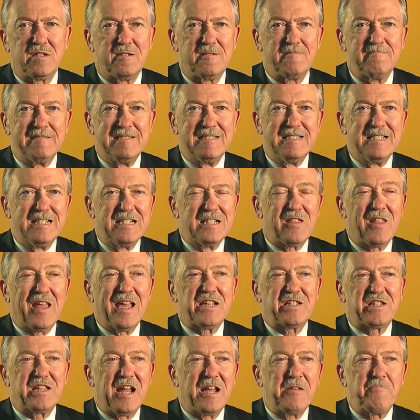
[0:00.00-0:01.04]
Uh,
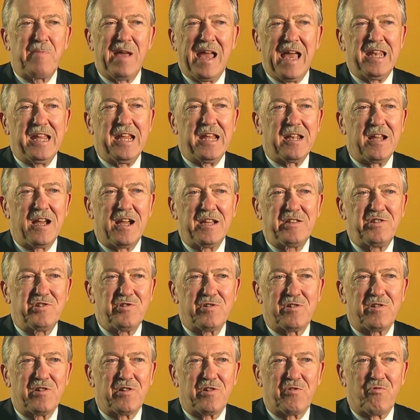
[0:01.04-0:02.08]
last night, Patty and I
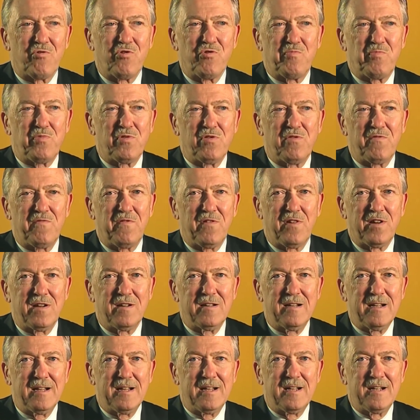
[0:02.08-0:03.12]
took a group of
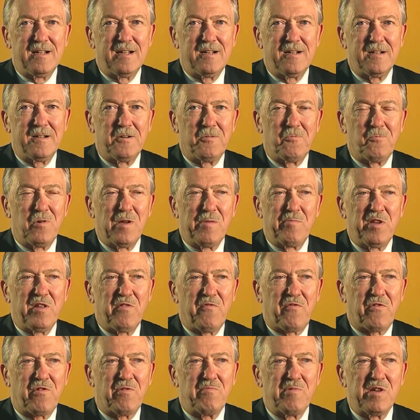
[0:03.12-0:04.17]
uh,
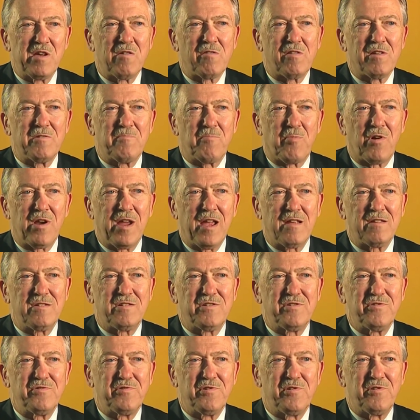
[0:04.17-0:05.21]
women from
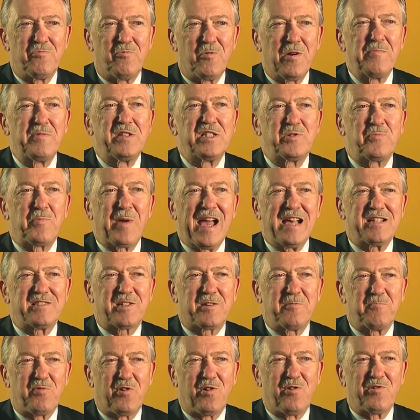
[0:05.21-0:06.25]
Hillenbrand to the women's
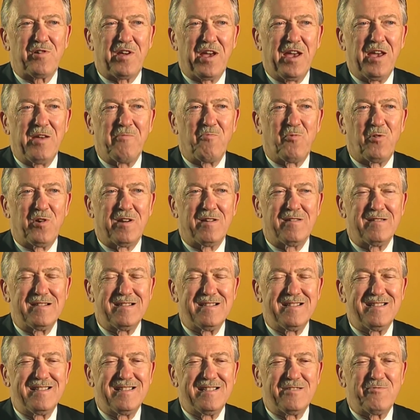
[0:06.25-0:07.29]
basketball game where
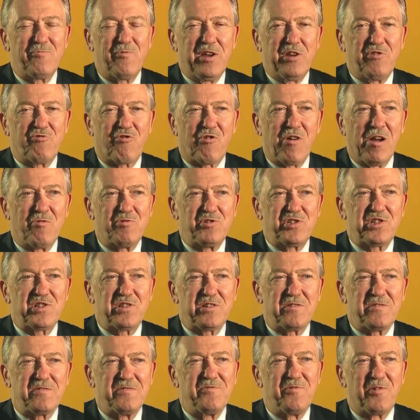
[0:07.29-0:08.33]
we
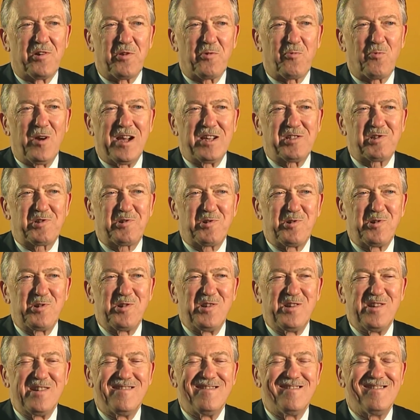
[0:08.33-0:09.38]
trounced
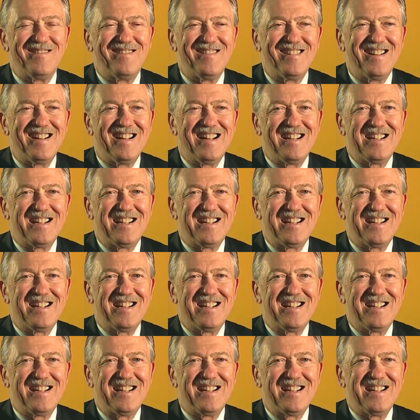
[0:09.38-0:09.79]
Northwestern.